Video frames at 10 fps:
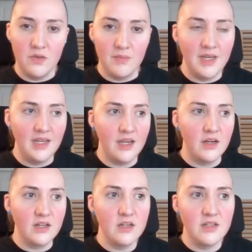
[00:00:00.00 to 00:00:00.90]
the main
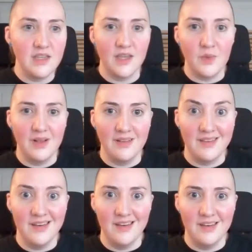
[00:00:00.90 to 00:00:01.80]
character, it's like, well,
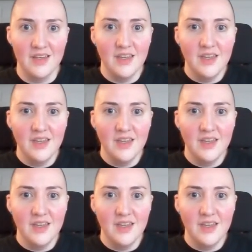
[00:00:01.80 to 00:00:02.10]
duh.